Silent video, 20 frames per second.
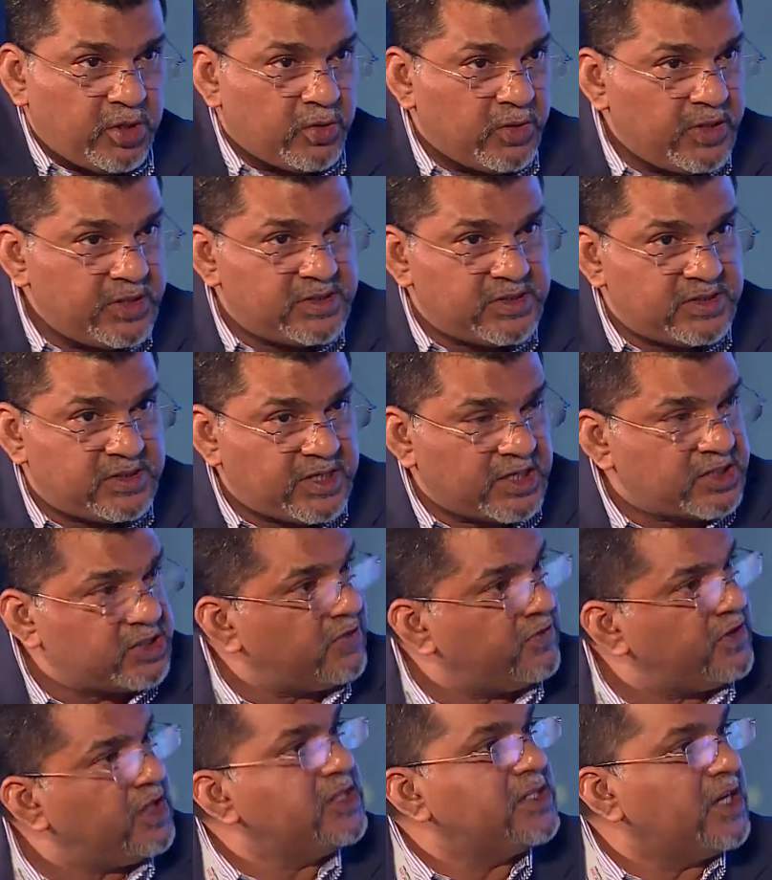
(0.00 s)
know, it's six
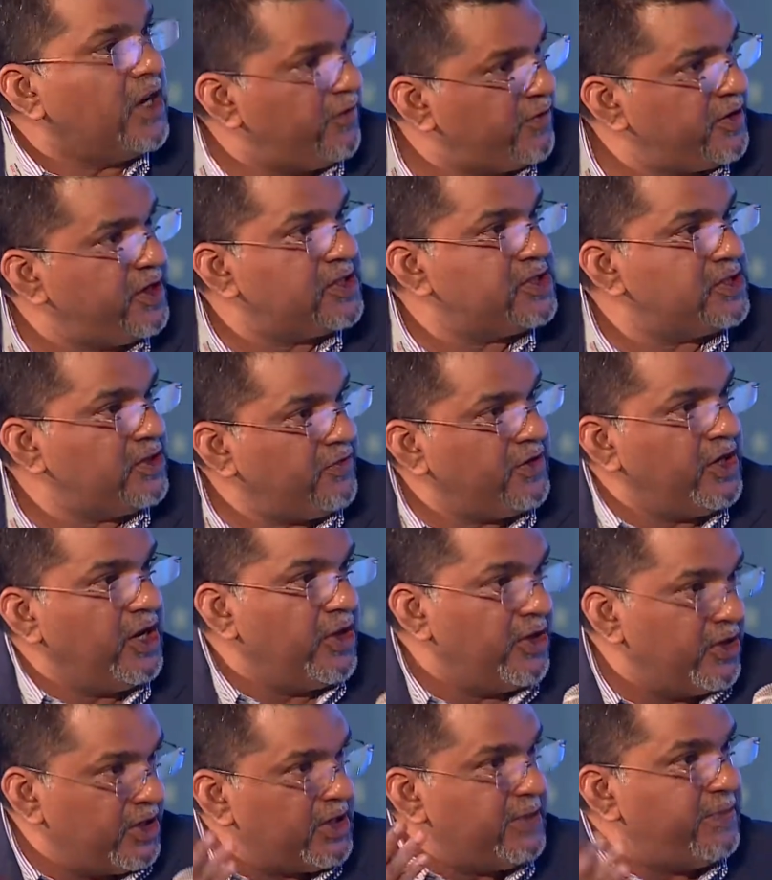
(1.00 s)
of these, half a dozen of the
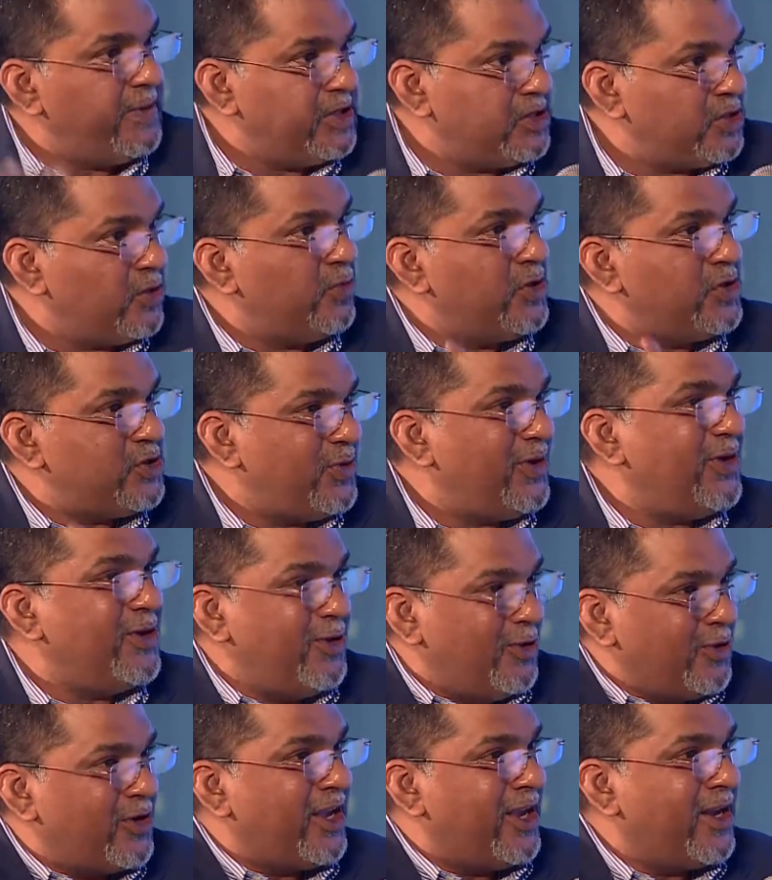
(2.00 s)
other. It depends on which way you're
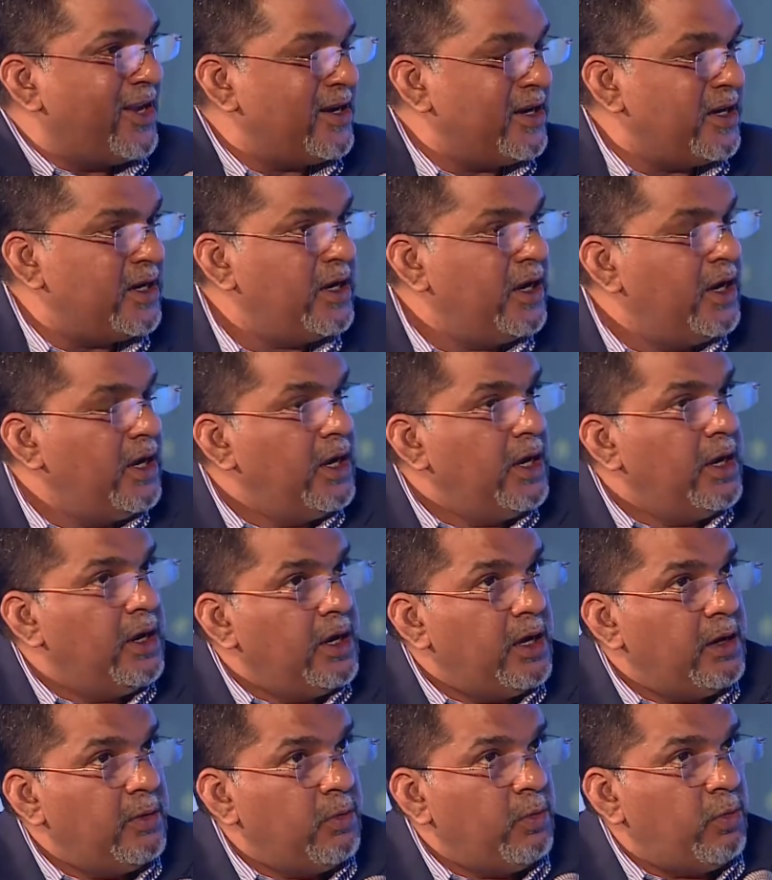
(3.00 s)
looking at it. Yeah.
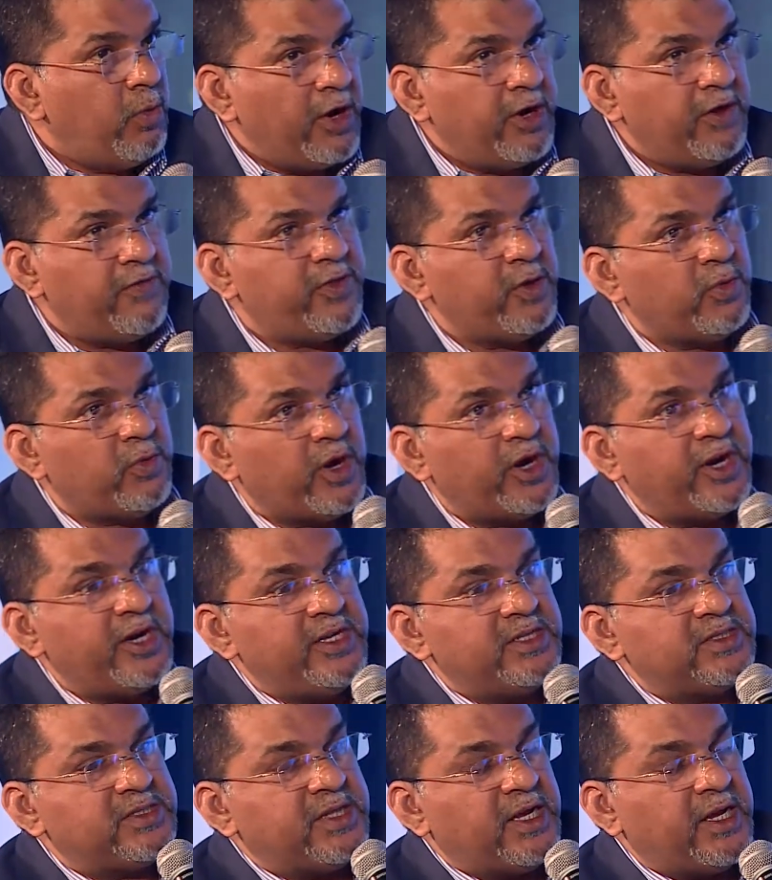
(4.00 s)
One of the
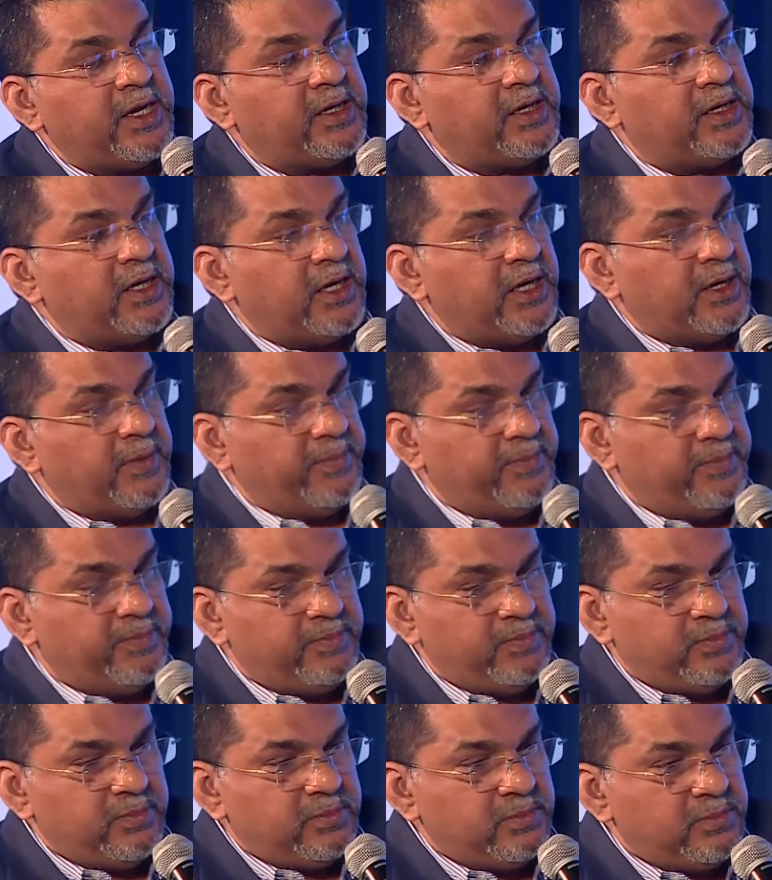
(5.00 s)
worries that uh,
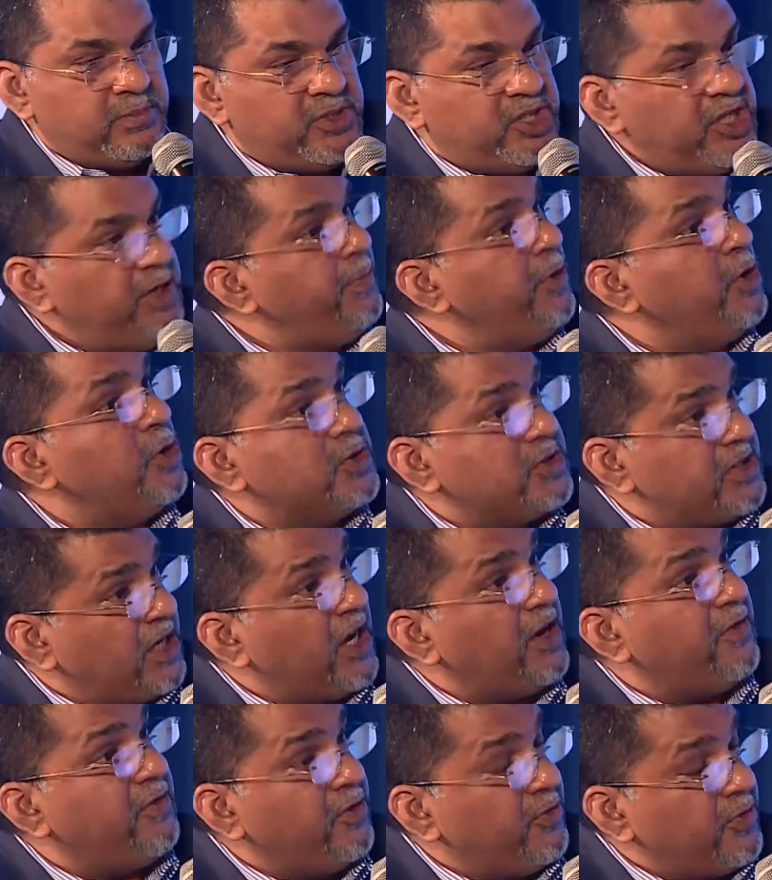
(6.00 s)
DPOs
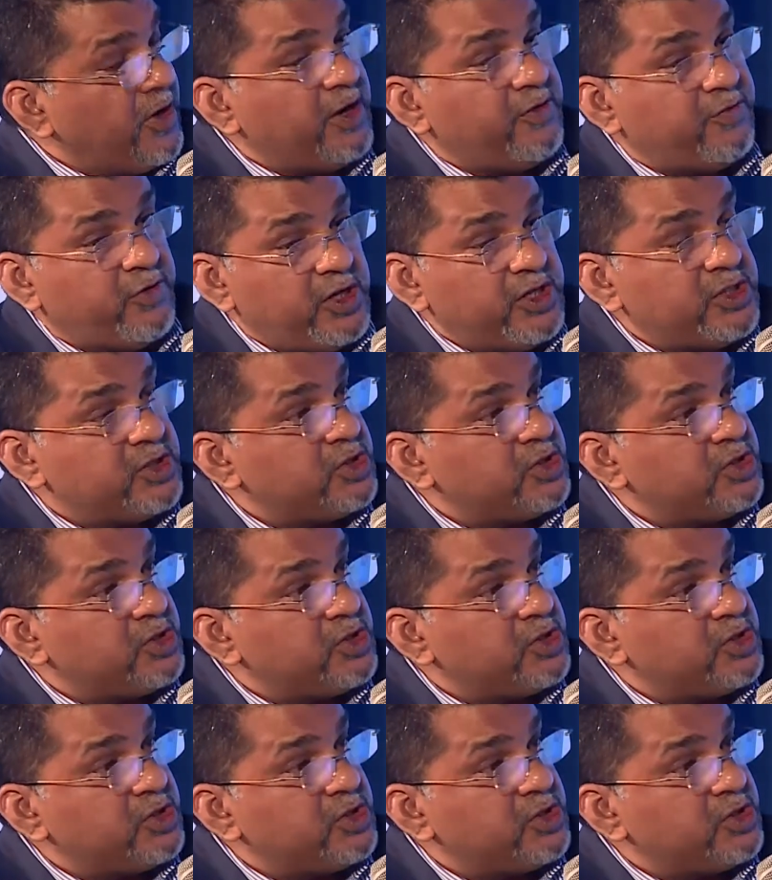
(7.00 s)
have, and rightfully